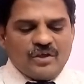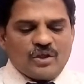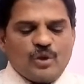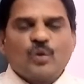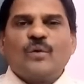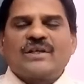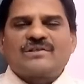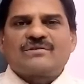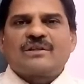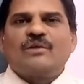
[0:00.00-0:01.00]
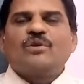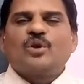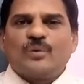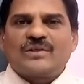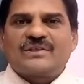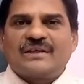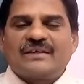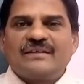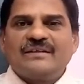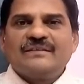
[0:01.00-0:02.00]
USA,
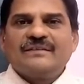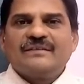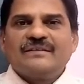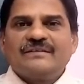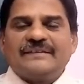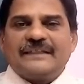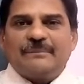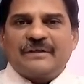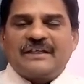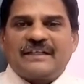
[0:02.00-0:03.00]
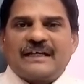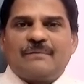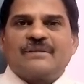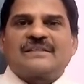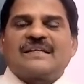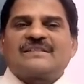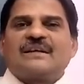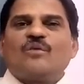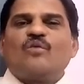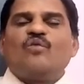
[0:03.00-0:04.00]
it emerged as
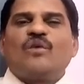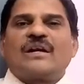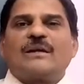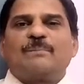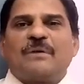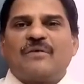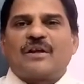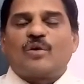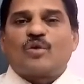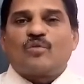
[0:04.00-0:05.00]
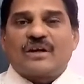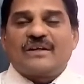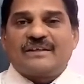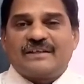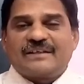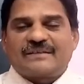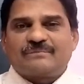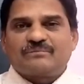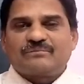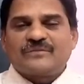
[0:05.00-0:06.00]
the world power or world leader.
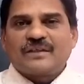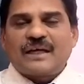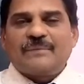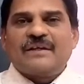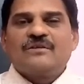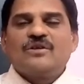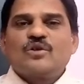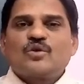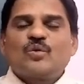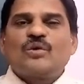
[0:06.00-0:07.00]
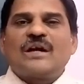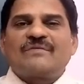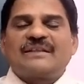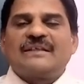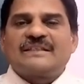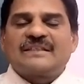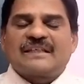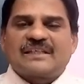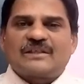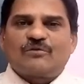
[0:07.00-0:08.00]
I mean, soon after the
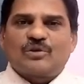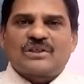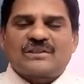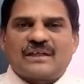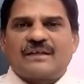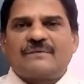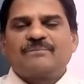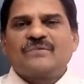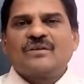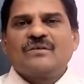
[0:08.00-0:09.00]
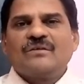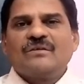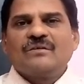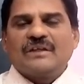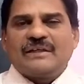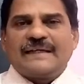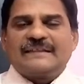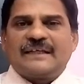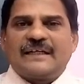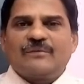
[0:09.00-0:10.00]
disintegration of USSR in
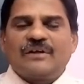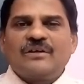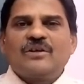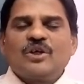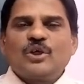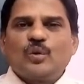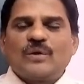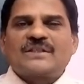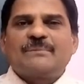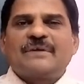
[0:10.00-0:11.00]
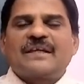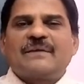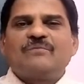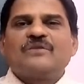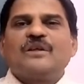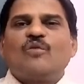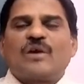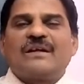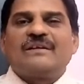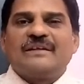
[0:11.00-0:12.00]
1991, USA became the
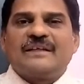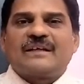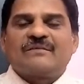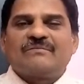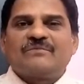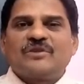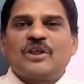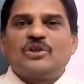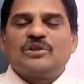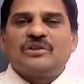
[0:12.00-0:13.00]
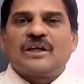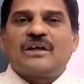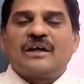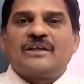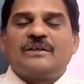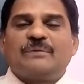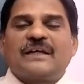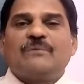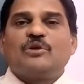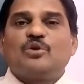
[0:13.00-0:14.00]
world leader, and it
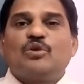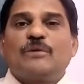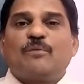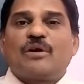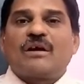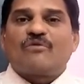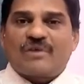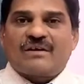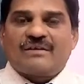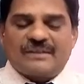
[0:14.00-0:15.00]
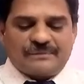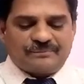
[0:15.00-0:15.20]
became unipolar world.